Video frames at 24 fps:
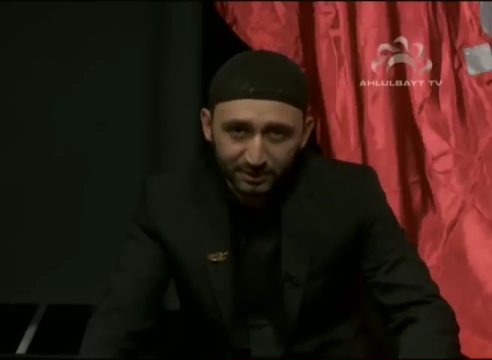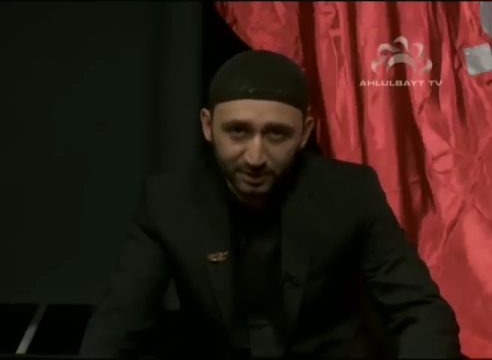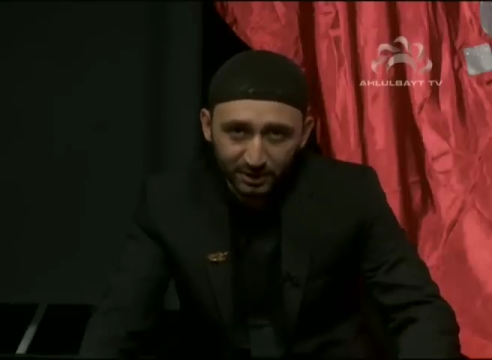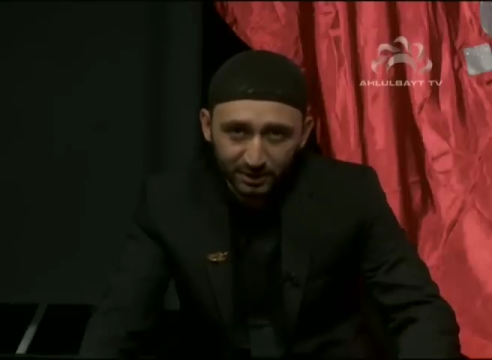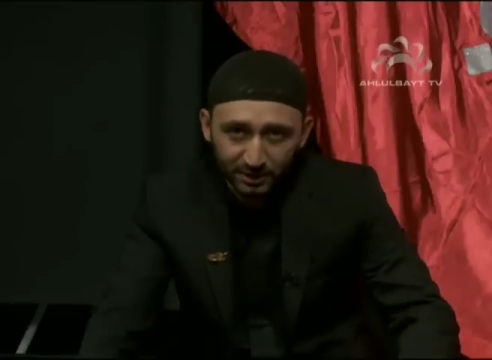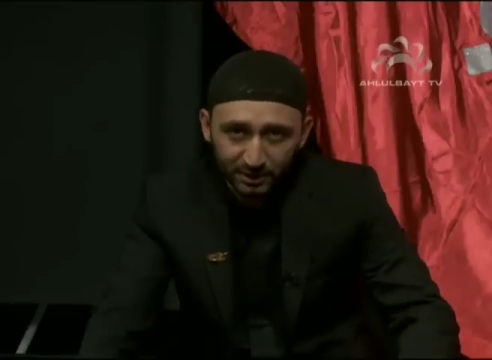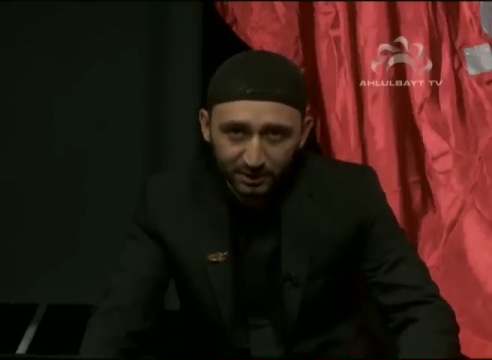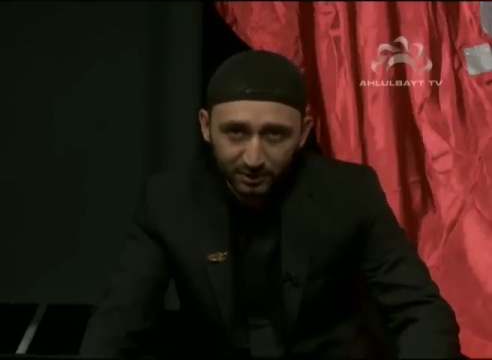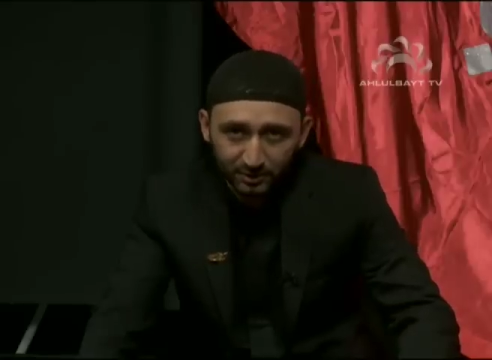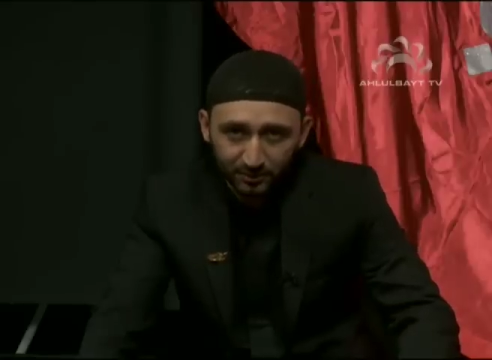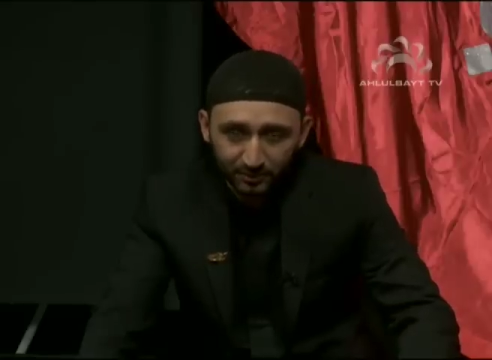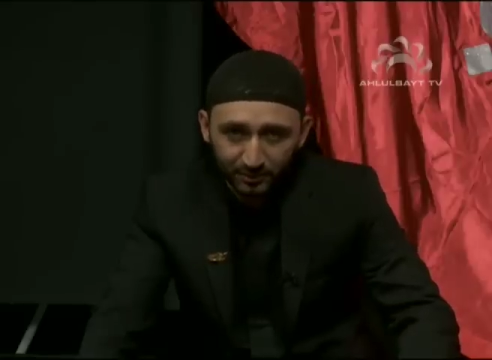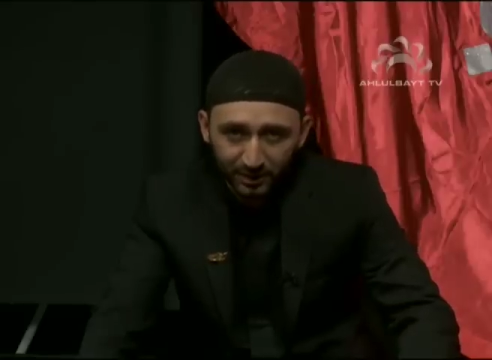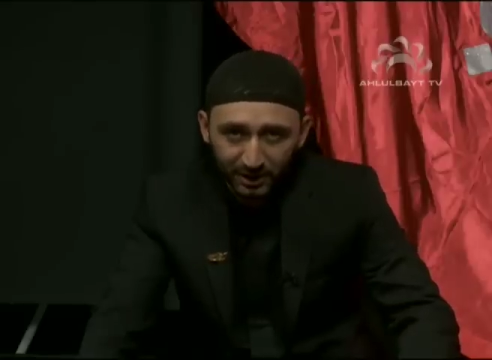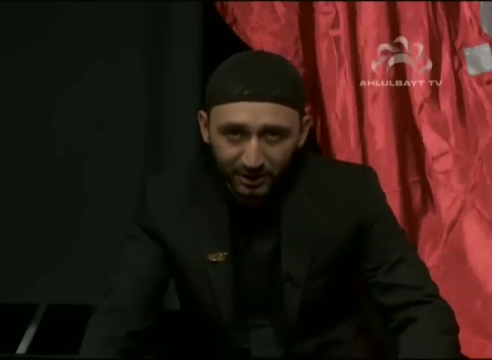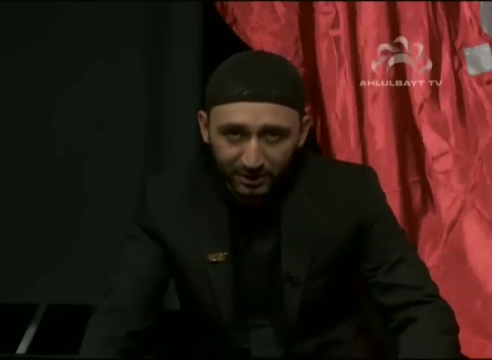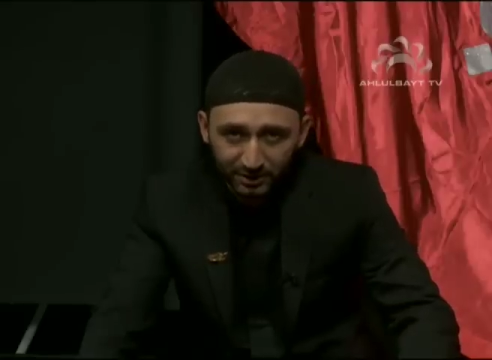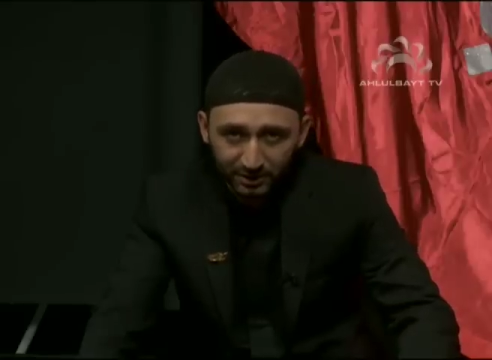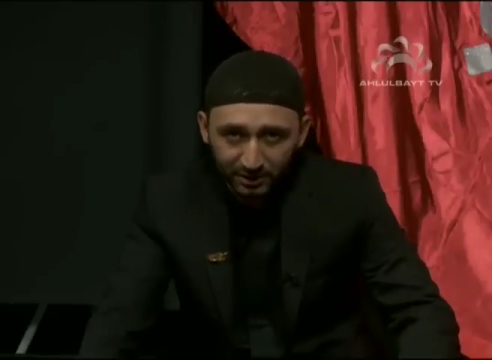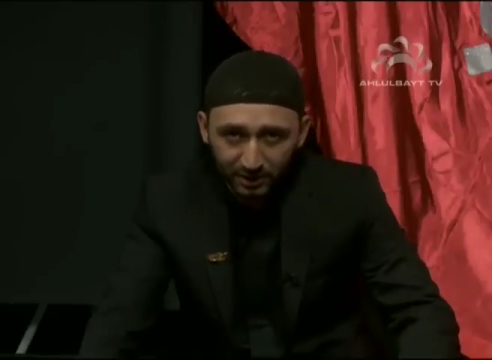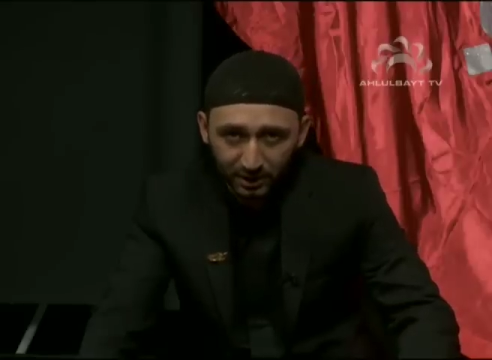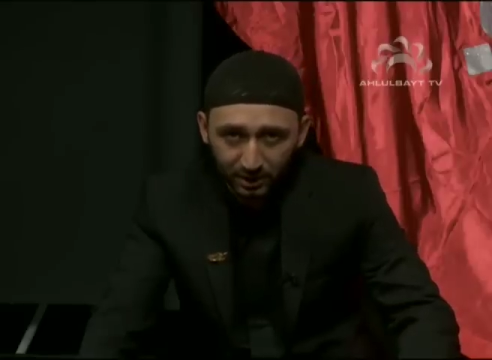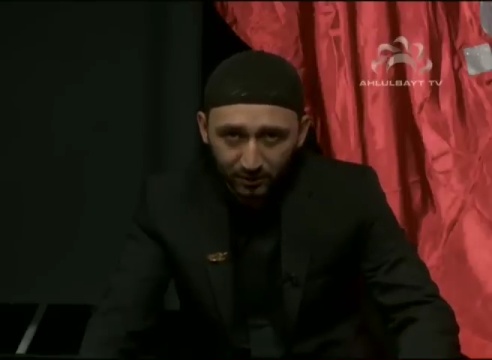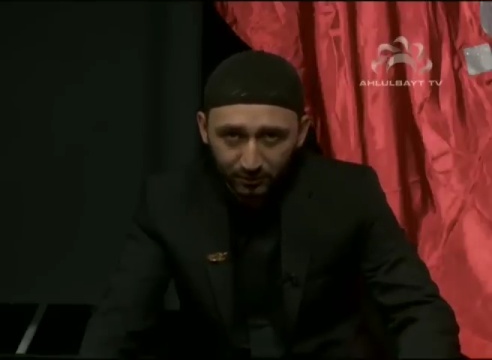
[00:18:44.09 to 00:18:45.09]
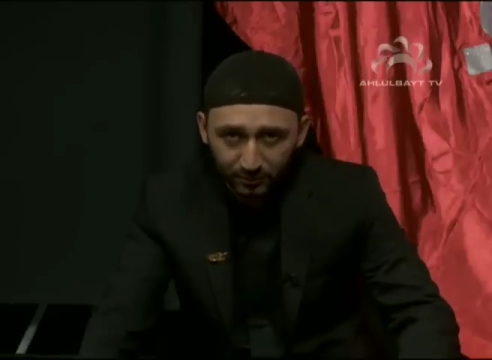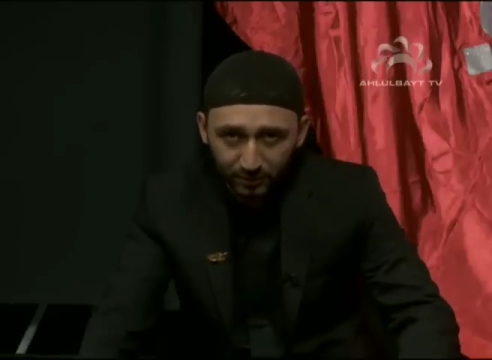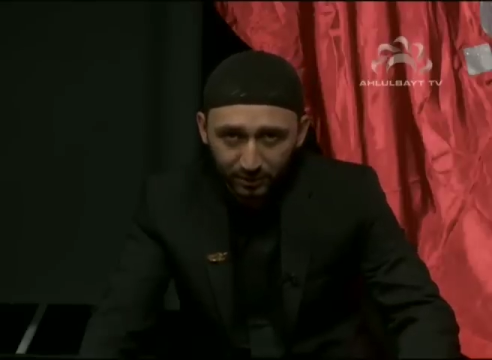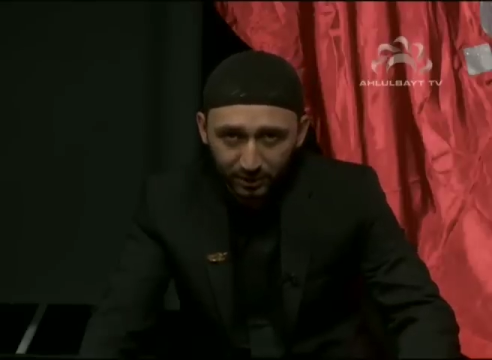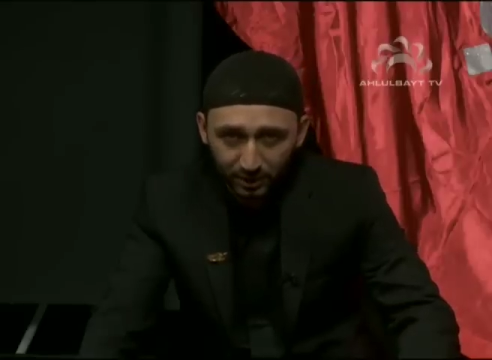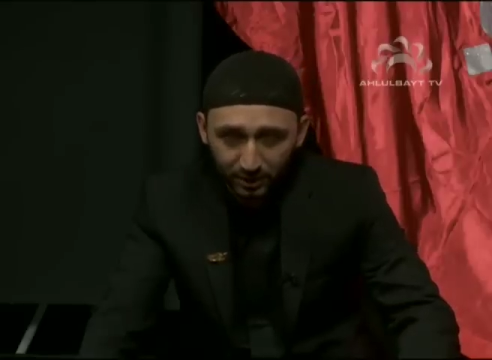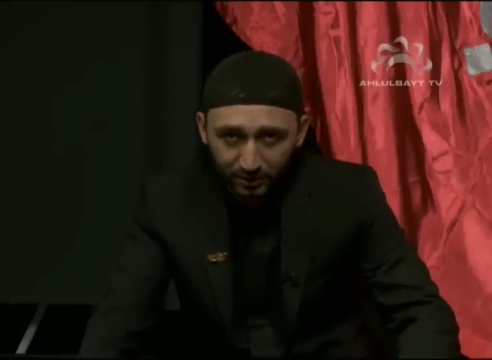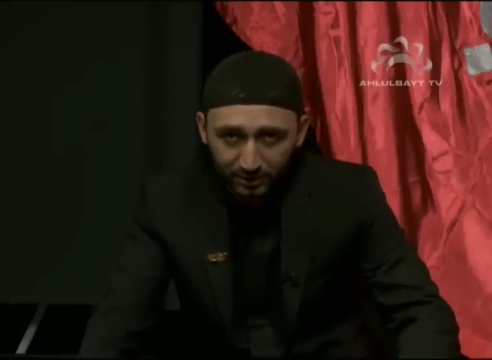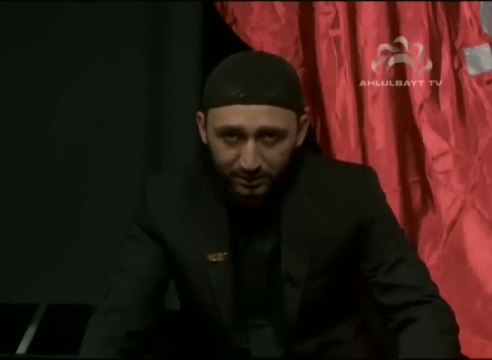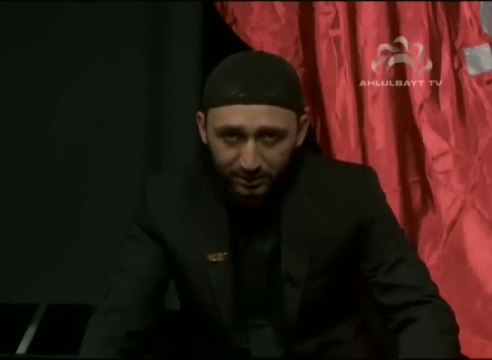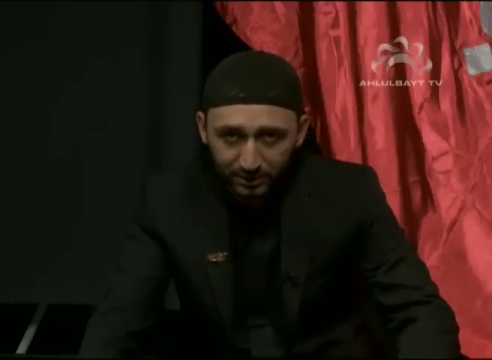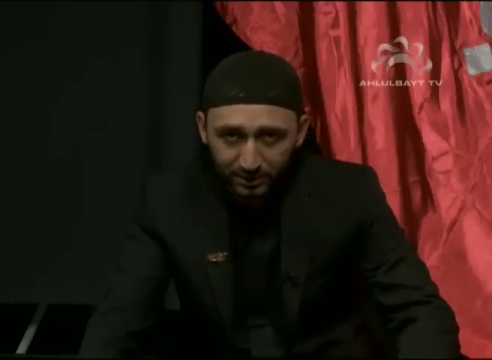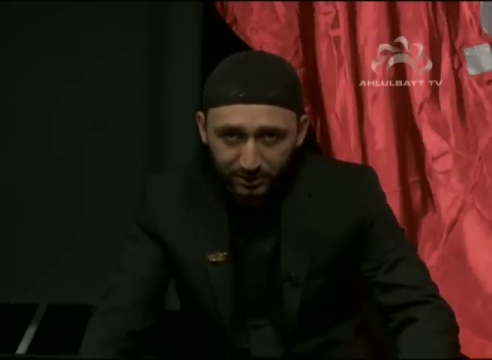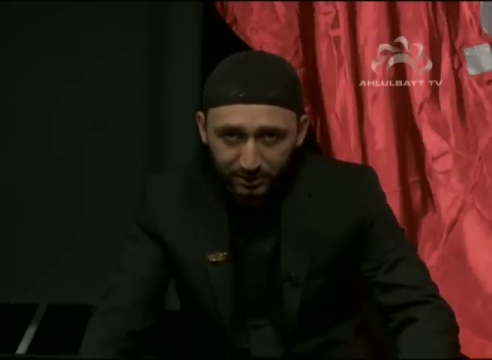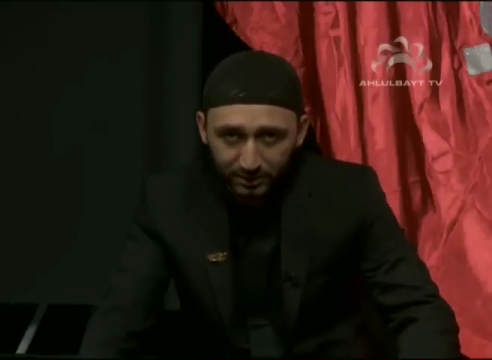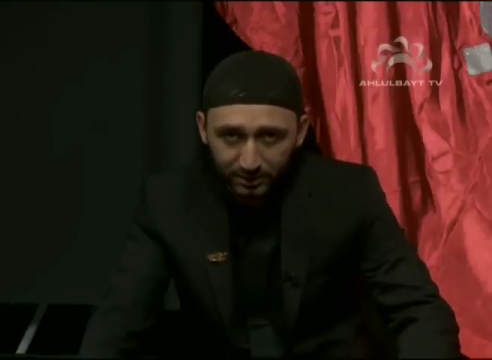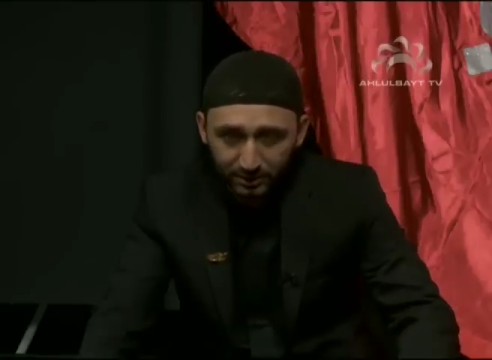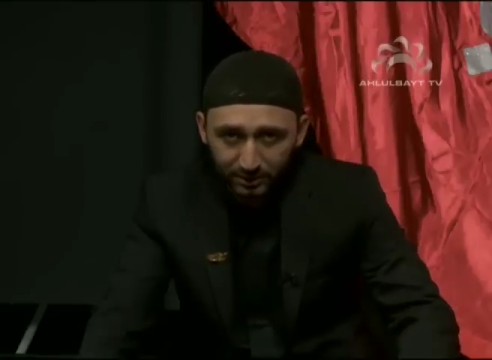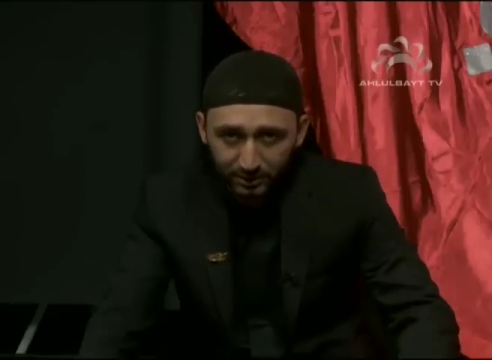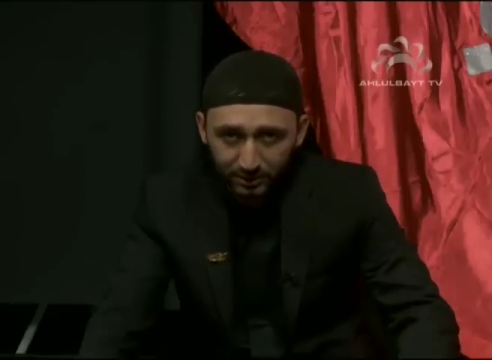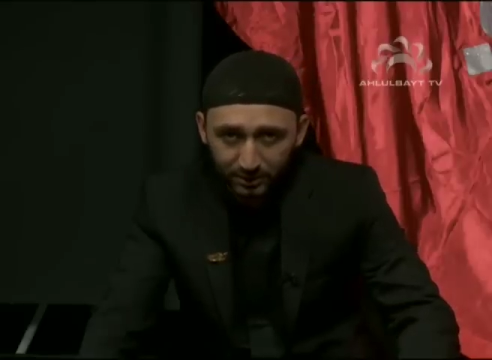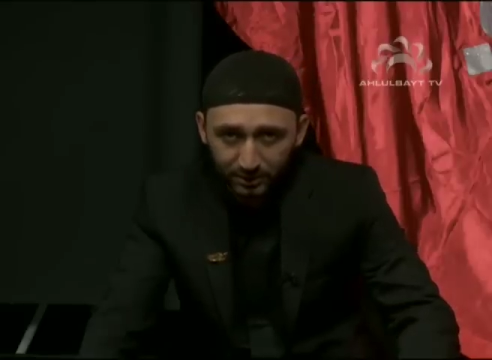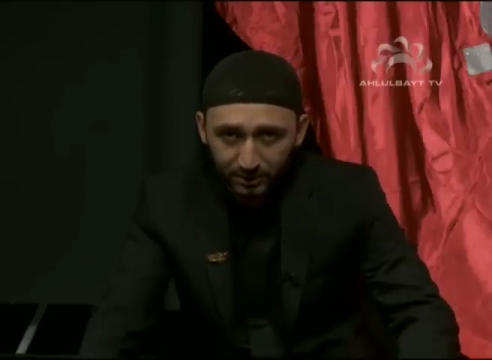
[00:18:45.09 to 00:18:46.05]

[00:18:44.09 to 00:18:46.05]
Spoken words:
Sayed Mehdi al-Modaressi,